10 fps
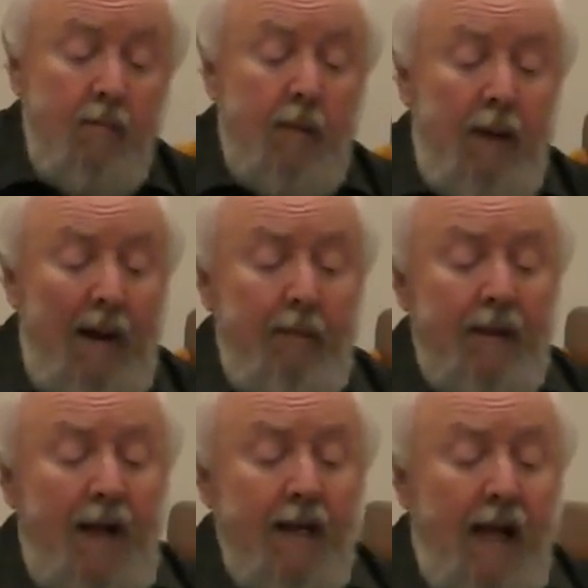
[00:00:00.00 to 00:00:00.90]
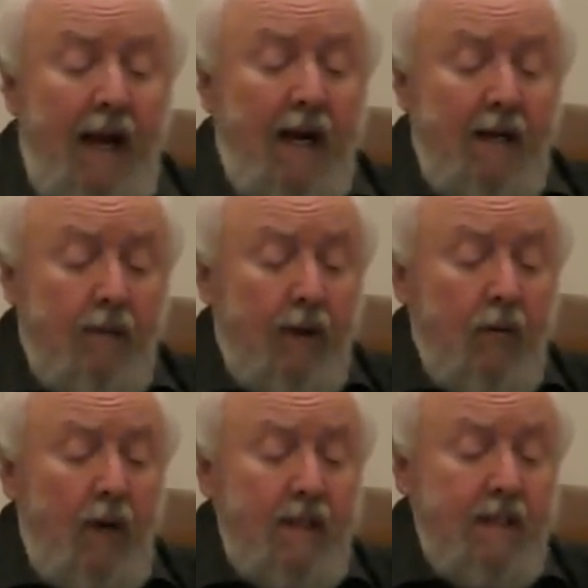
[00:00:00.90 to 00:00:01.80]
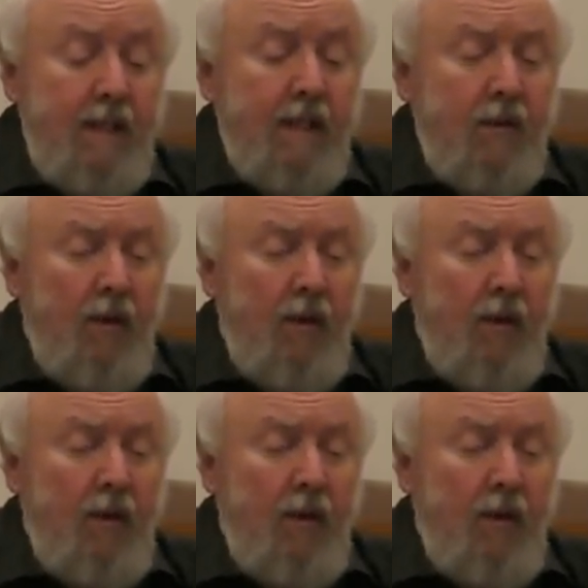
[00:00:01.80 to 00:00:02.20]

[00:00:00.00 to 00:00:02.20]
But Babylon requested an